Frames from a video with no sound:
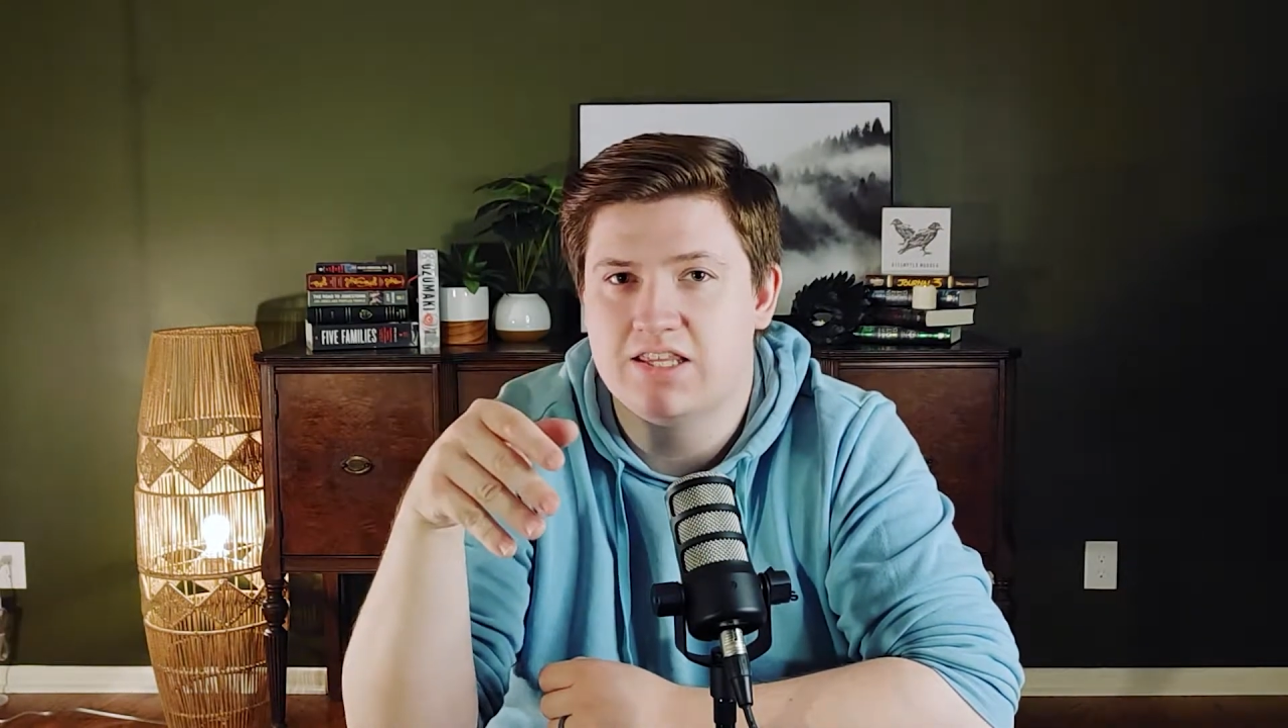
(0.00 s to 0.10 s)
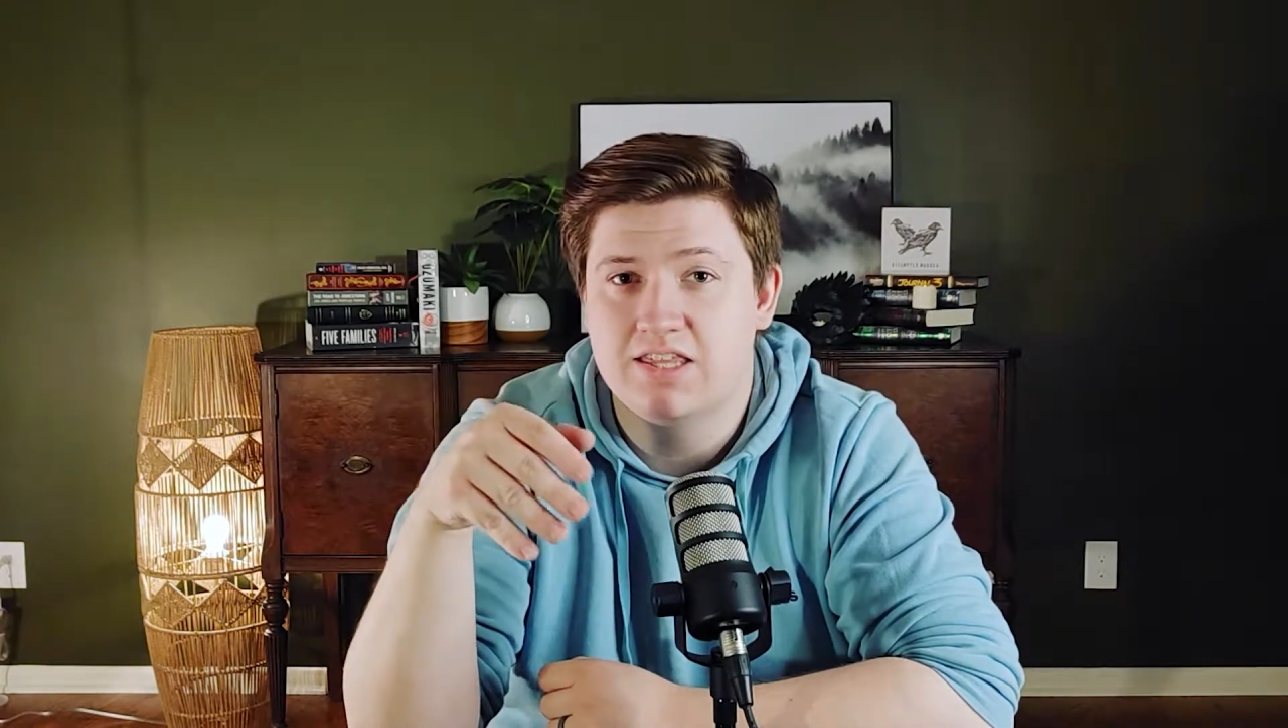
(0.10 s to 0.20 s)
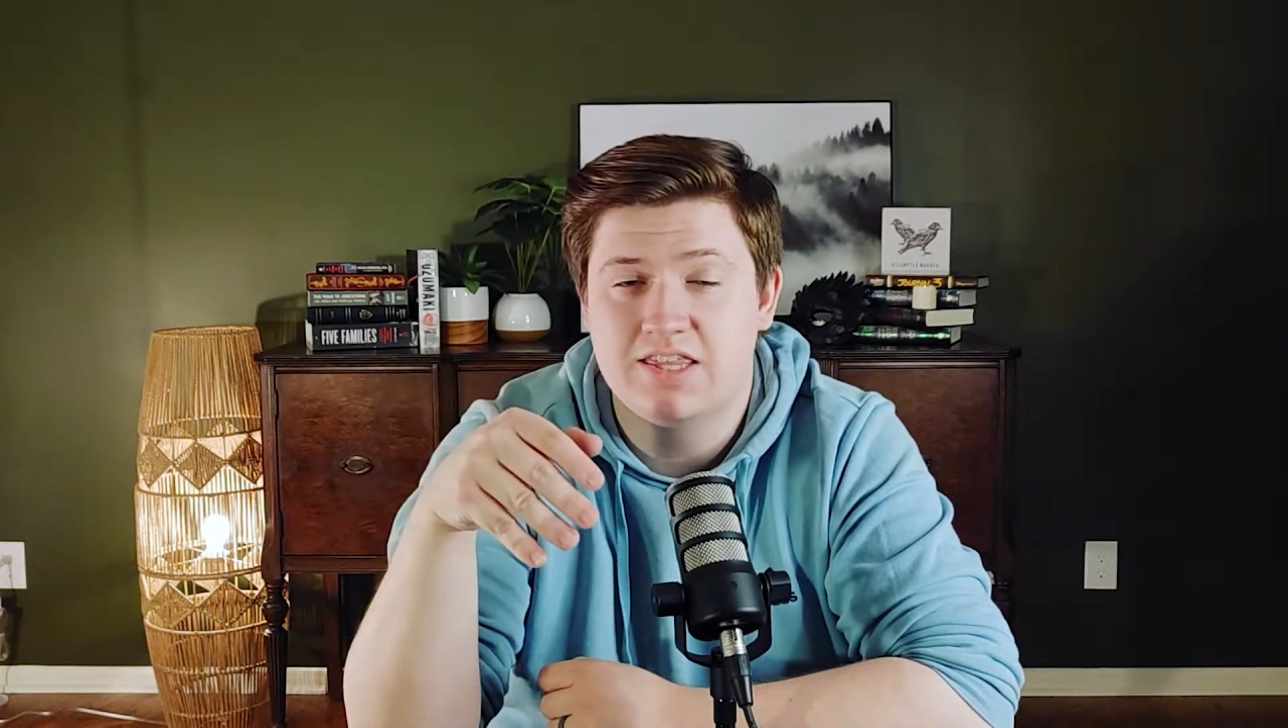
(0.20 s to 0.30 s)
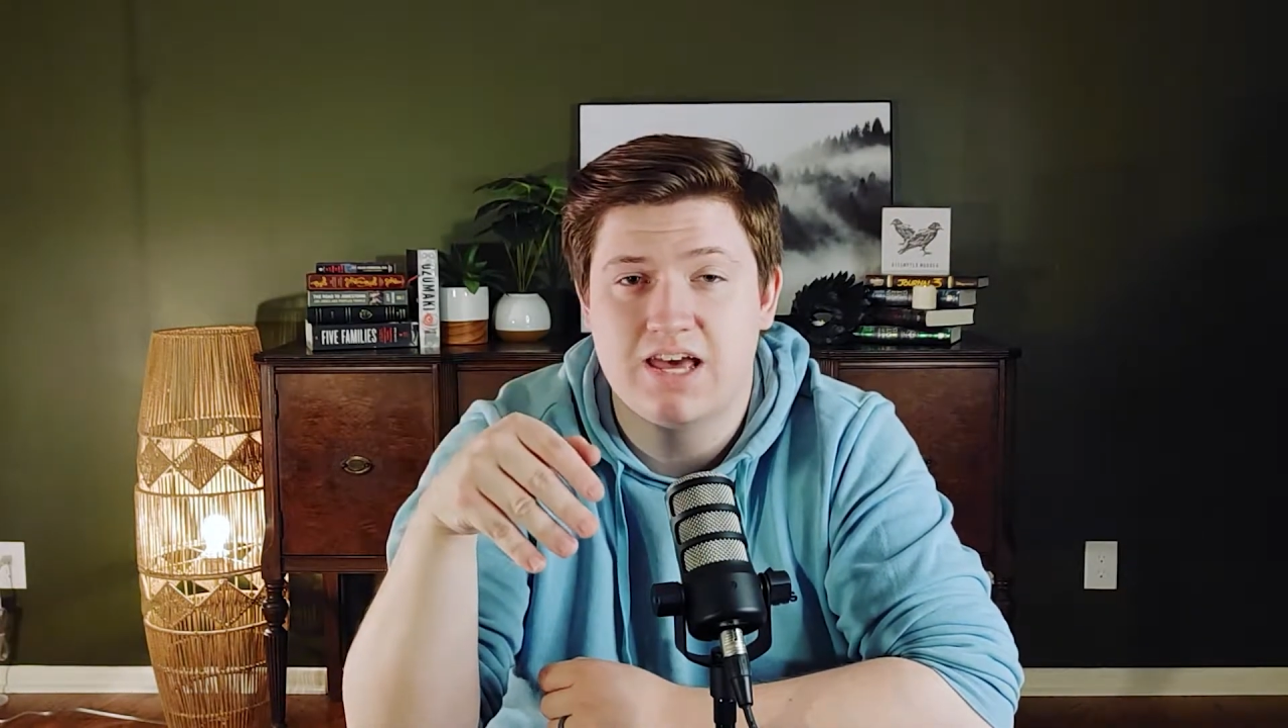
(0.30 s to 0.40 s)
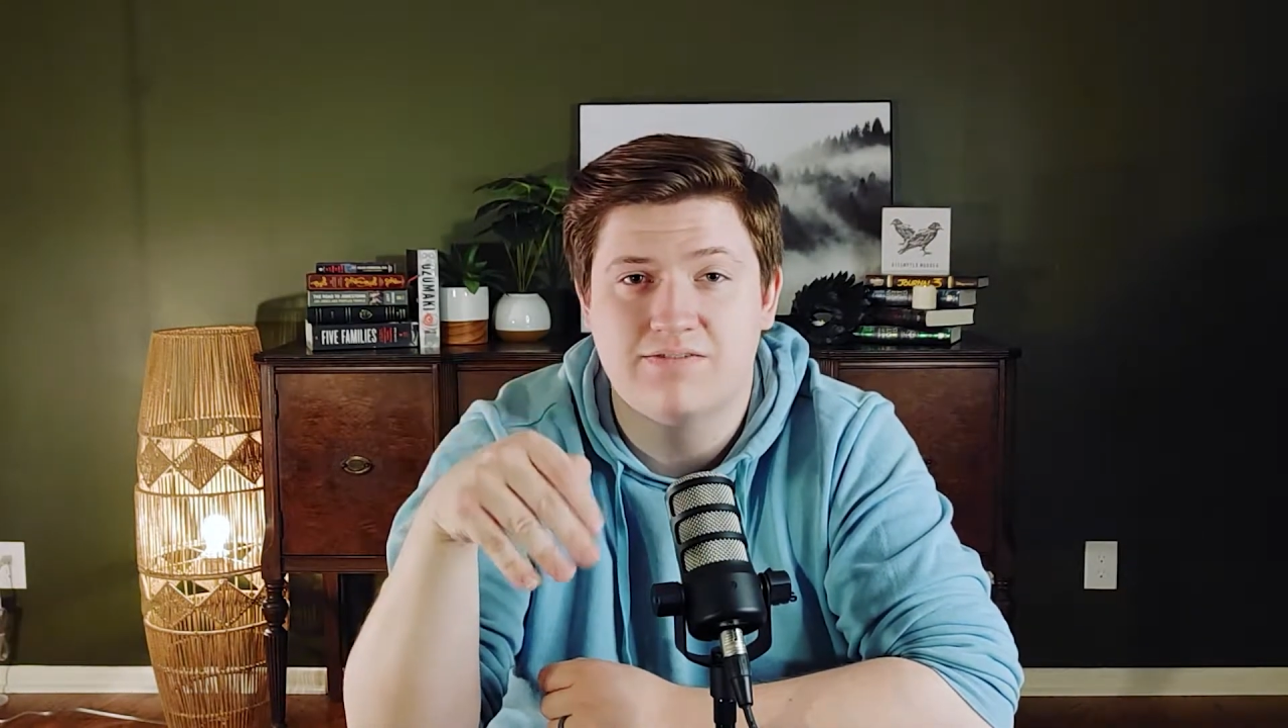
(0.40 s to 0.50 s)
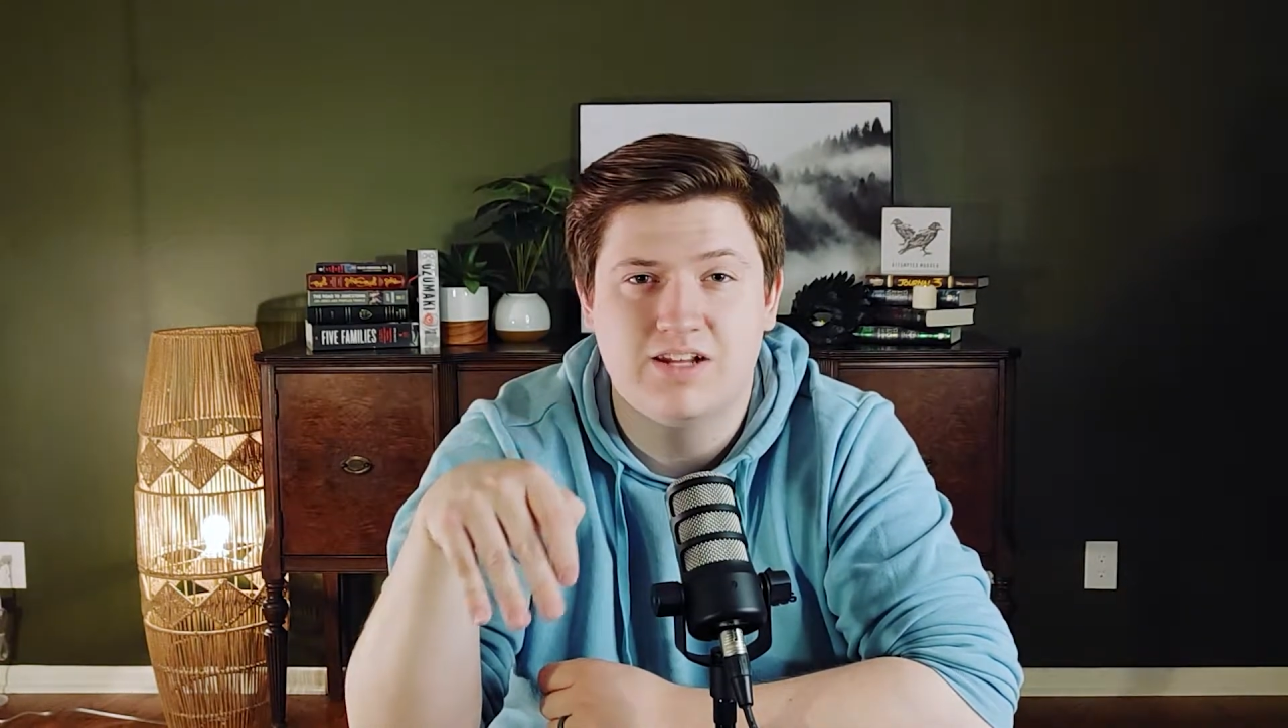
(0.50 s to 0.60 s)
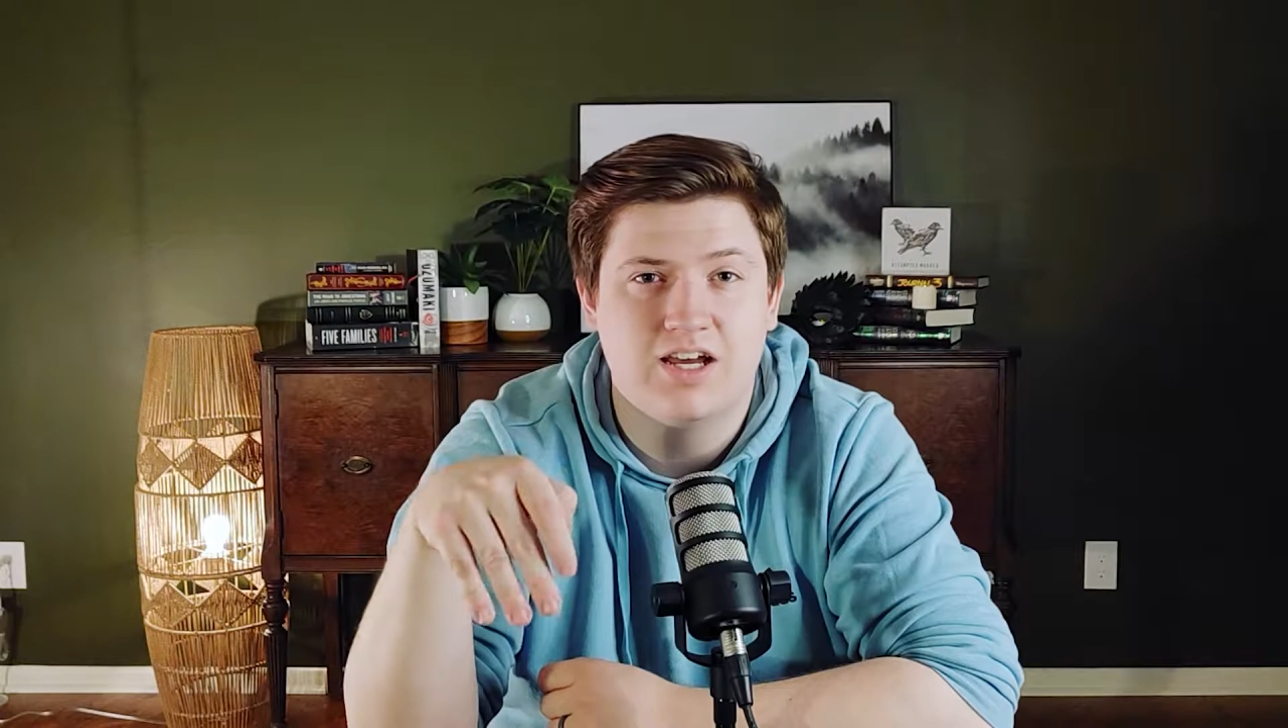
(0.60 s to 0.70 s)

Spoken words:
the theft